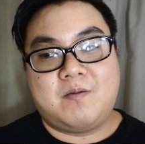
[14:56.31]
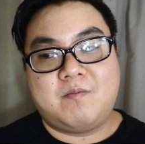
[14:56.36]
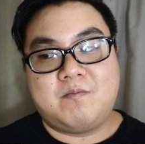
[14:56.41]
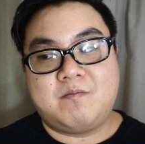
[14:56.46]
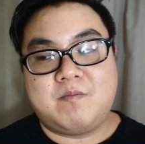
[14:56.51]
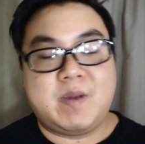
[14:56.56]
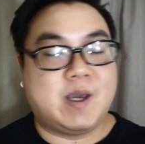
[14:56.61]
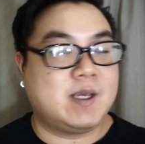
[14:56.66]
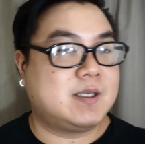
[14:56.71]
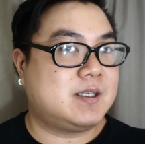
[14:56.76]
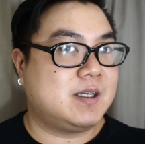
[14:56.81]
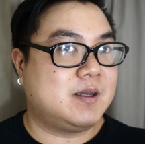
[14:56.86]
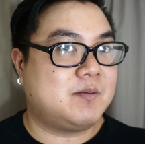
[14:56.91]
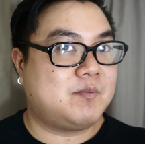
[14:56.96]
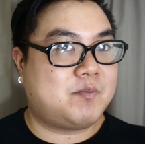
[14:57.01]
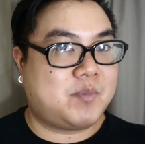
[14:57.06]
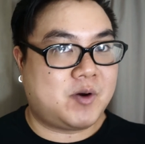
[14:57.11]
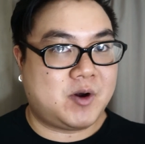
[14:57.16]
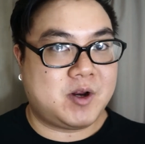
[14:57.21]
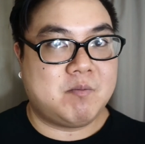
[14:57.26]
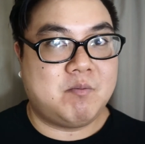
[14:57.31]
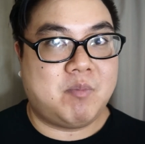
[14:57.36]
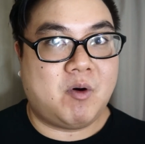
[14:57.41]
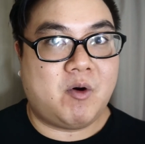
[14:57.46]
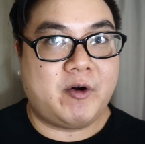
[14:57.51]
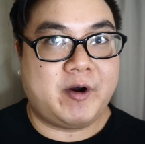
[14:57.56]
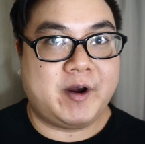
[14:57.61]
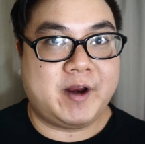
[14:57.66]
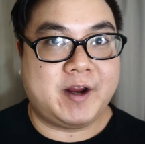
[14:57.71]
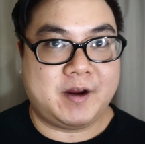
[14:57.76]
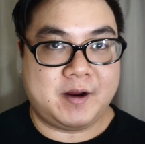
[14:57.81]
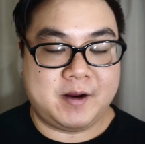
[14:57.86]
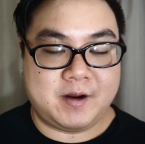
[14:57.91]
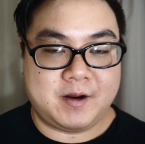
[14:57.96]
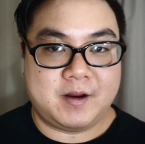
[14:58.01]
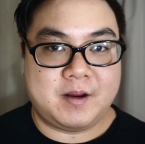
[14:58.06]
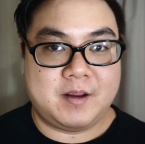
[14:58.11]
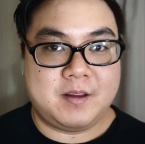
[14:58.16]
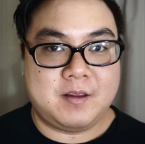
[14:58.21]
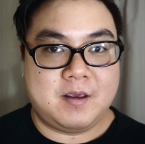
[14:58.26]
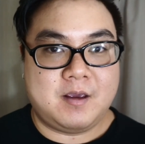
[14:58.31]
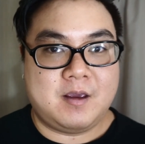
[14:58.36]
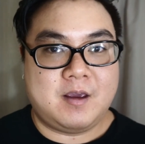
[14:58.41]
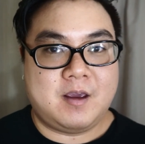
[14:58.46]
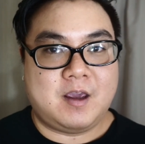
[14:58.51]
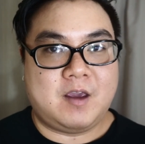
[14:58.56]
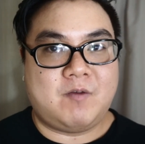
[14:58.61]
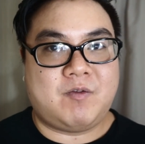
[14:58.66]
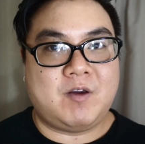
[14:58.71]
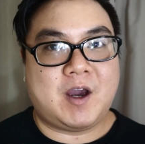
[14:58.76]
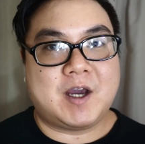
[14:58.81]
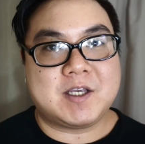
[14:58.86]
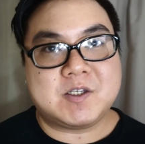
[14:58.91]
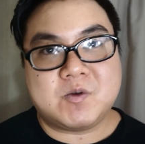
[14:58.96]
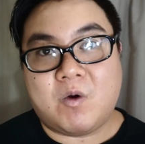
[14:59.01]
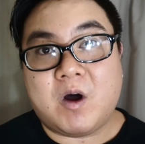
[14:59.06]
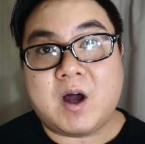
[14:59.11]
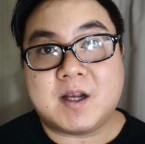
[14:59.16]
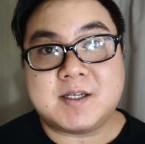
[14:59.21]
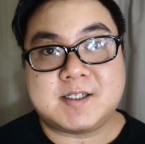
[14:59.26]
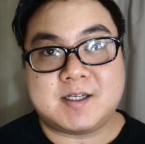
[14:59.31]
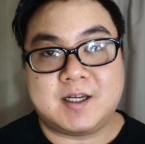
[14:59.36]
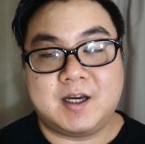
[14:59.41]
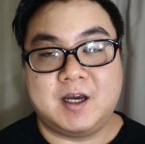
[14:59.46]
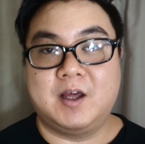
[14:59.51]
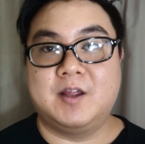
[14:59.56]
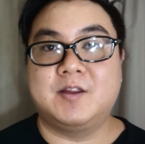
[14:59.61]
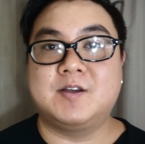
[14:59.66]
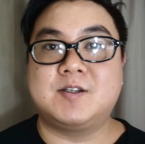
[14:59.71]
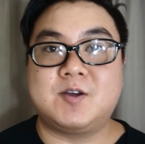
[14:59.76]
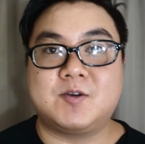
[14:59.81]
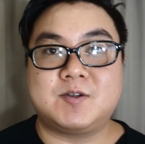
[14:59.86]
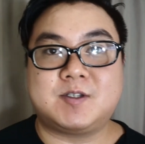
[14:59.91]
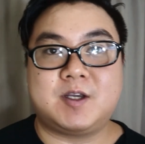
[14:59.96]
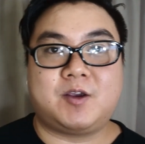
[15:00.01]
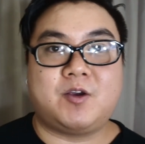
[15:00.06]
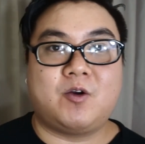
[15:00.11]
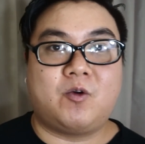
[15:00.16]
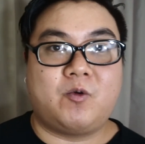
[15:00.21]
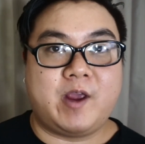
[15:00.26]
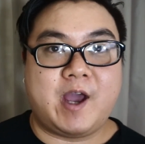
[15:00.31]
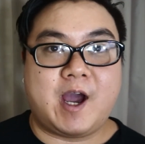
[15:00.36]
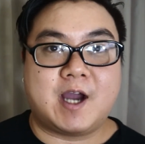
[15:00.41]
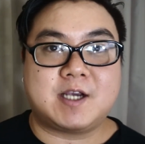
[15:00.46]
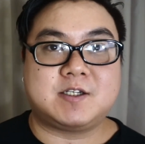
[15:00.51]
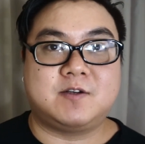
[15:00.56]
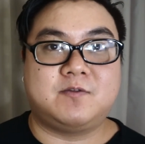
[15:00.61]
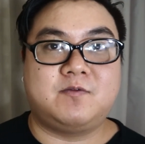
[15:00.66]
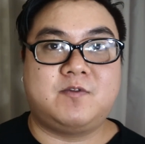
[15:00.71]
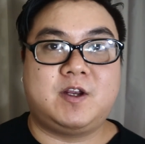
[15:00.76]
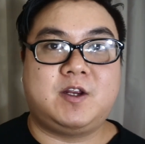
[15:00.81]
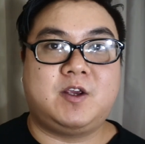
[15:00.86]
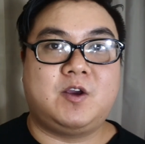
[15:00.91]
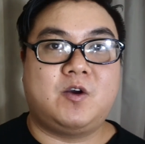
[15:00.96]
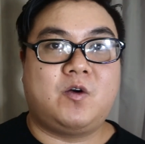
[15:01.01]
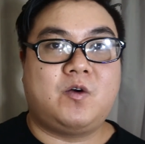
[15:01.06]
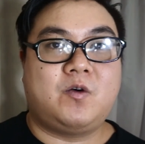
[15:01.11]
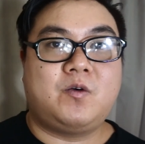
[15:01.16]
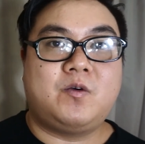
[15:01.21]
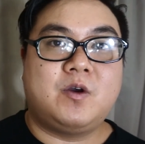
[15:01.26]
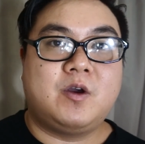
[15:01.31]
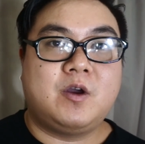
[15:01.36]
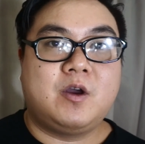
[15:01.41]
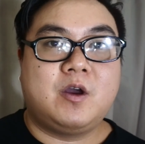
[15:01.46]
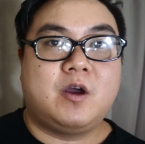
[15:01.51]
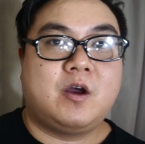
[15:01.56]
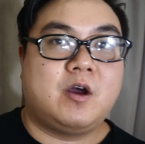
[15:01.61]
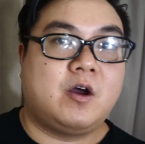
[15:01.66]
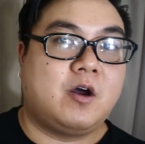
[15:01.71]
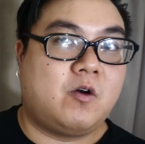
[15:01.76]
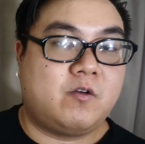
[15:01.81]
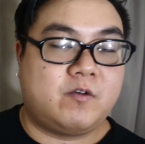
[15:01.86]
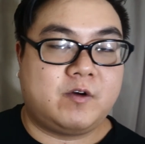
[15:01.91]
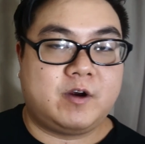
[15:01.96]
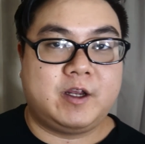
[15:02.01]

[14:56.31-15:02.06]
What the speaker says: makes it pretty boring if you guys watched the Sousenkyo reaction video over